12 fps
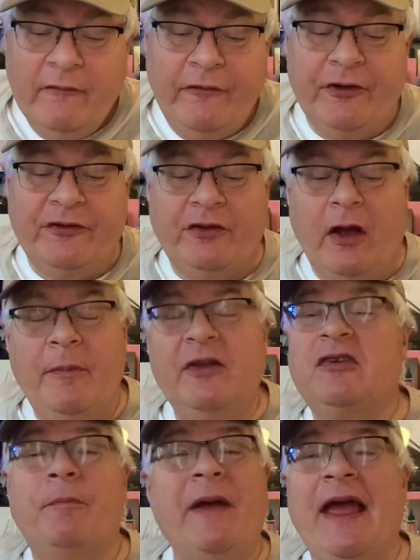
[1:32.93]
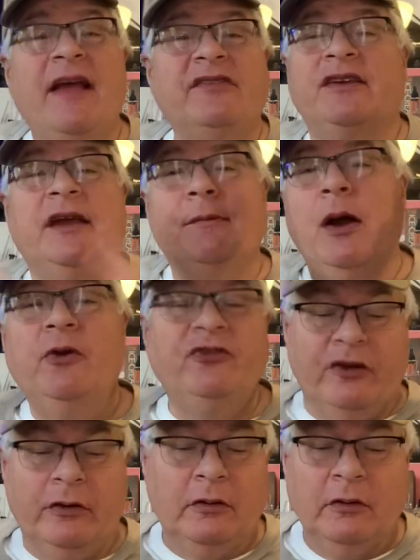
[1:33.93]
For some, it's a passing
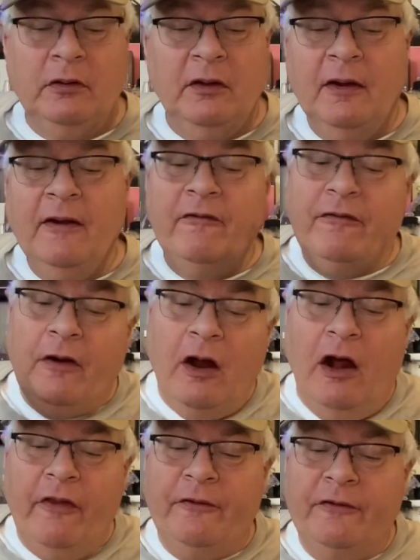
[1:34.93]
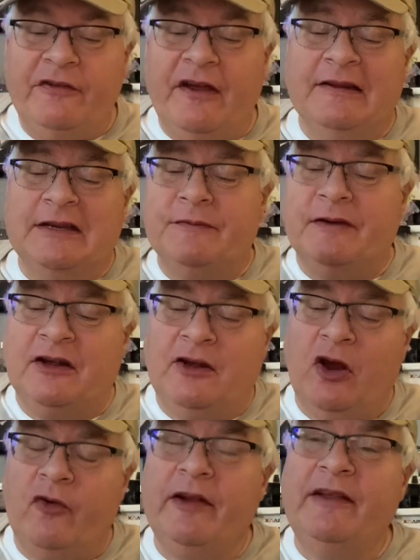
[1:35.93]
emotion. For others, it's a
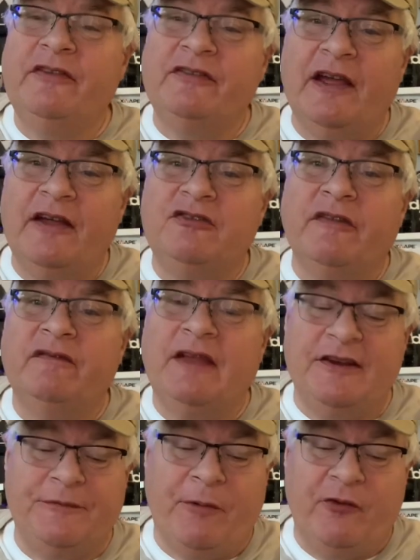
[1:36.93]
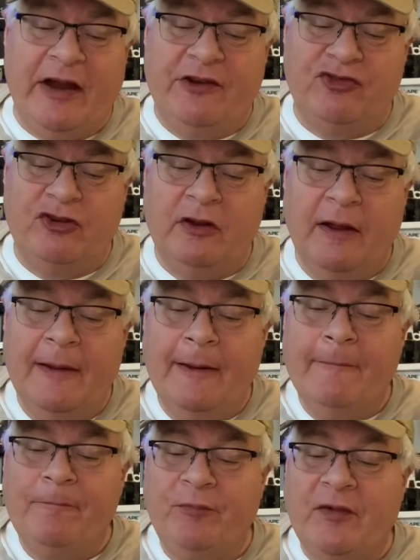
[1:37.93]
recurring sense of desperation
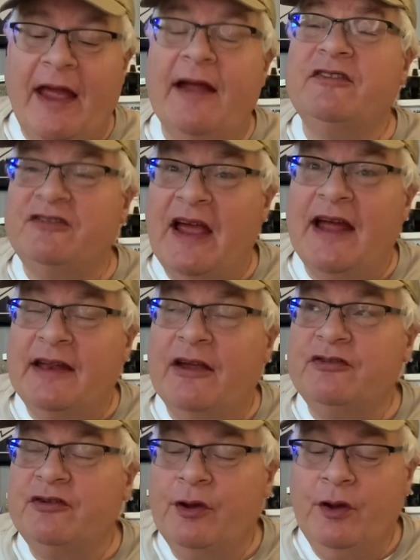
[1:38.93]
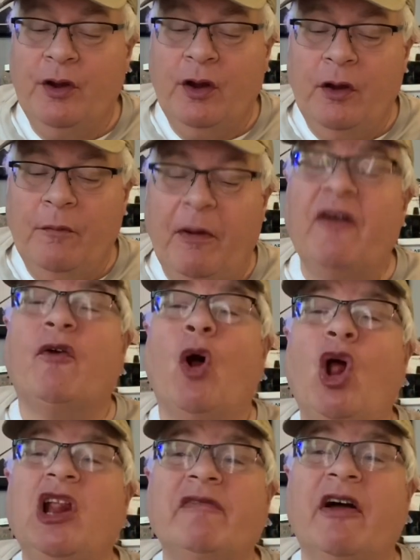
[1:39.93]
and sadness. But for
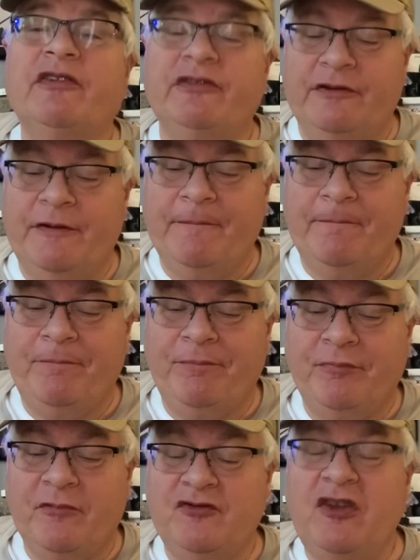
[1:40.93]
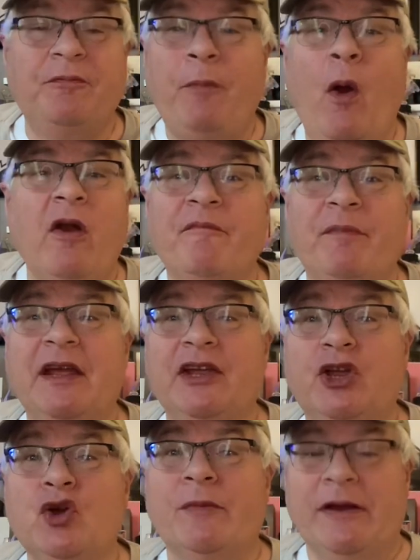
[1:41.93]
all of us, just part of being
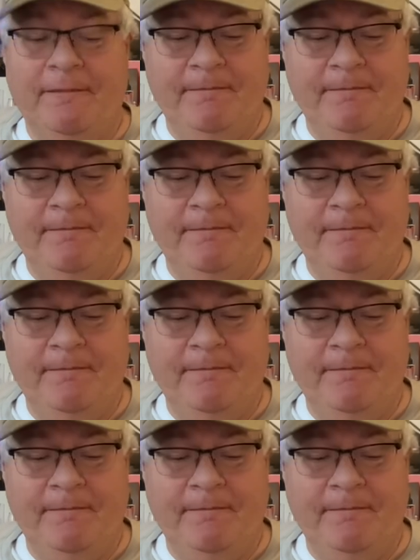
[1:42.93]
human.